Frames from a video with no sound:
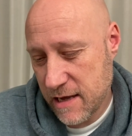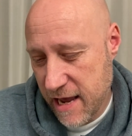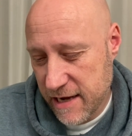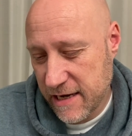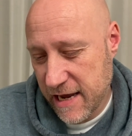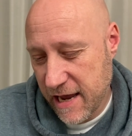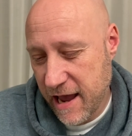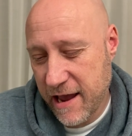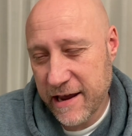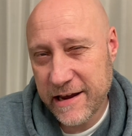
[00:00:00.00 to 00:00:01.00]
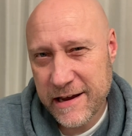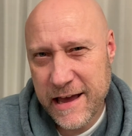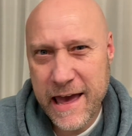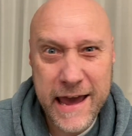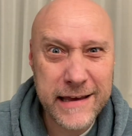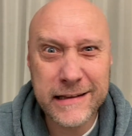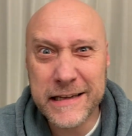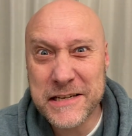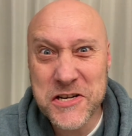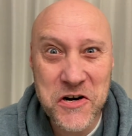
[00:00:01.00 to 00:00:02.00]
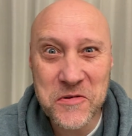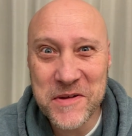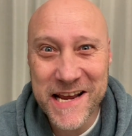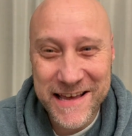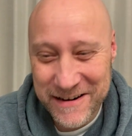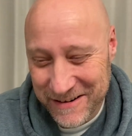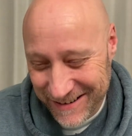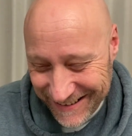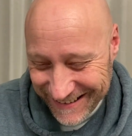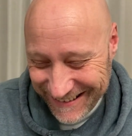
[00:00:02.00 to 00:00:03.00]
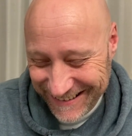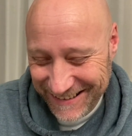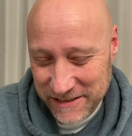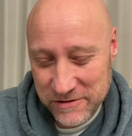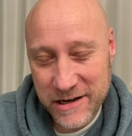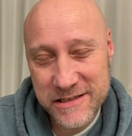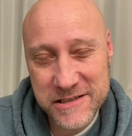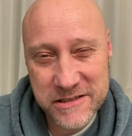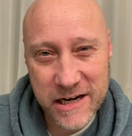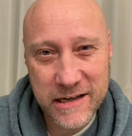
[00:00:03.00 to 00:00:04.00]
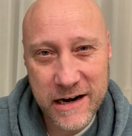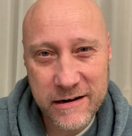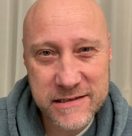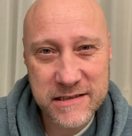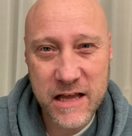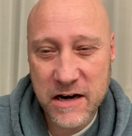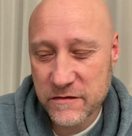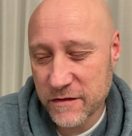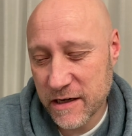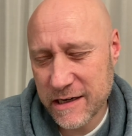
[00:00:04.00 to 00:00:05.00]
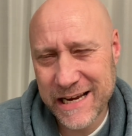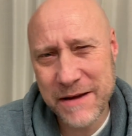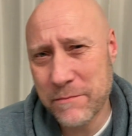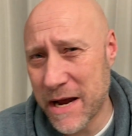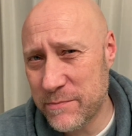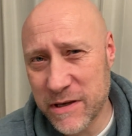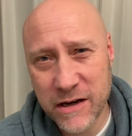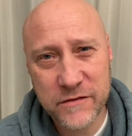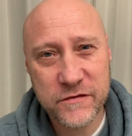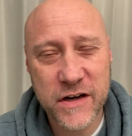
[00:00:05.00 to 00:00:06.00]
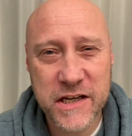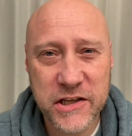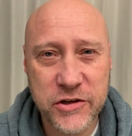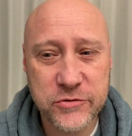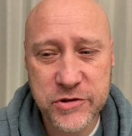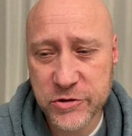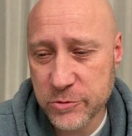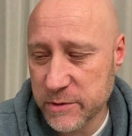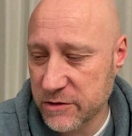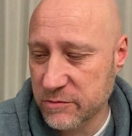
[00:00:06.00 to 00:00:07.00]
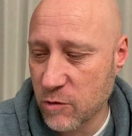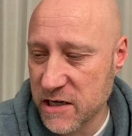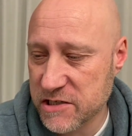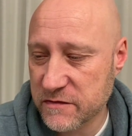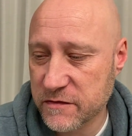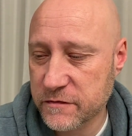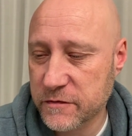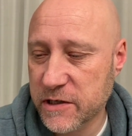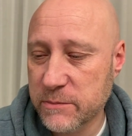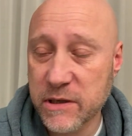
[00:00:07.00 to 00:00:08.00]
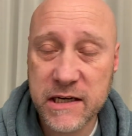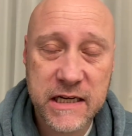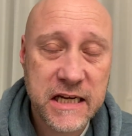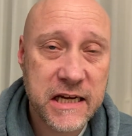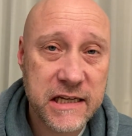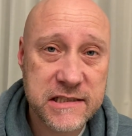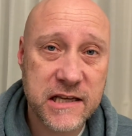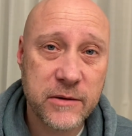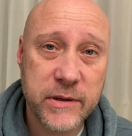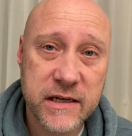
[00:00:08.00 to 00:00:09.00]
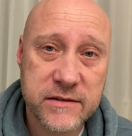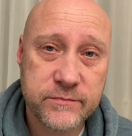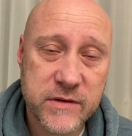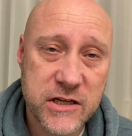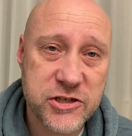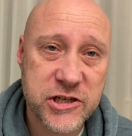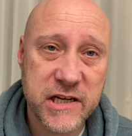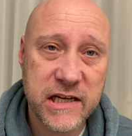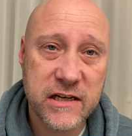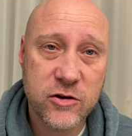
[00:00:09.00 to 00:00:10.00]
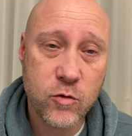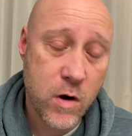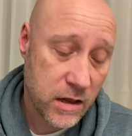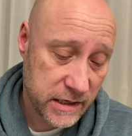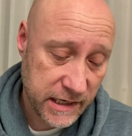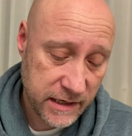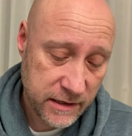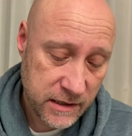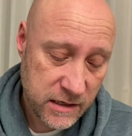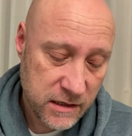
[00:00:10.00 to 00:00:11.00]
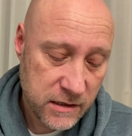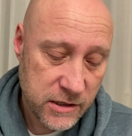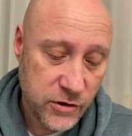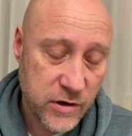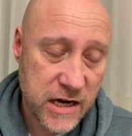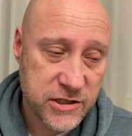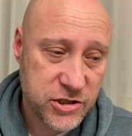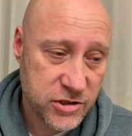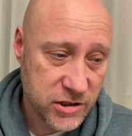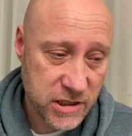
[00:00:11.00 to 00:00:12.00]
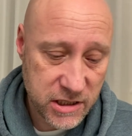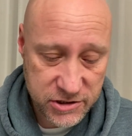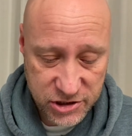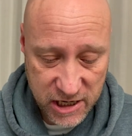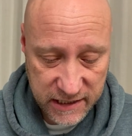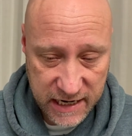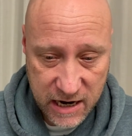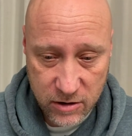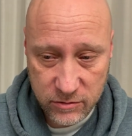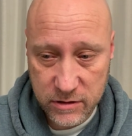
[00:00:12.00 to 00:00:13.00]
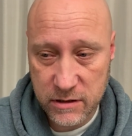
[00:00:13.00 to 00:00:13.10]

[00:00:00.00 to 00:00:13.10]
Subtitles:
aka Alien Terminator, you guys should check it out. It's a lot of fun. It might be on fucking YouTube. You could watch it for free, but it's going to be a shitty quality. You guys should check out